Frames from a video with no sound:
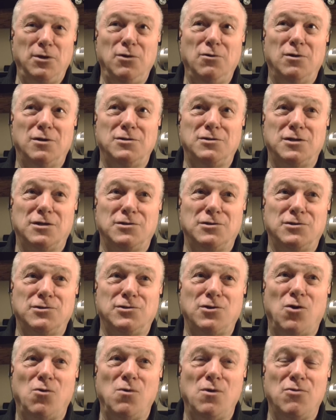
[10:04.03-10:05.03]
You are just
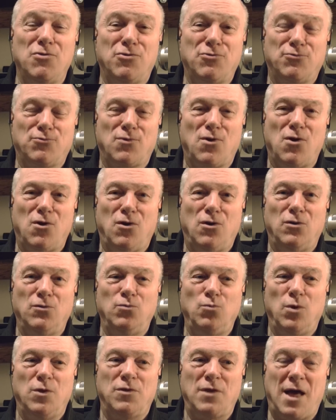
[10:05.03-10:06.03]
so
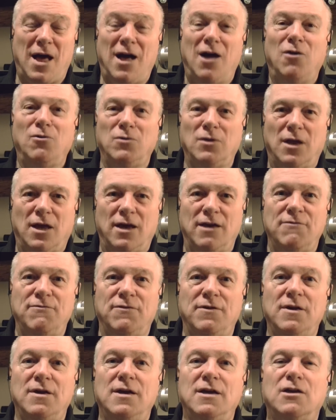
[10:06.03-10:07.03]
enthralled with how life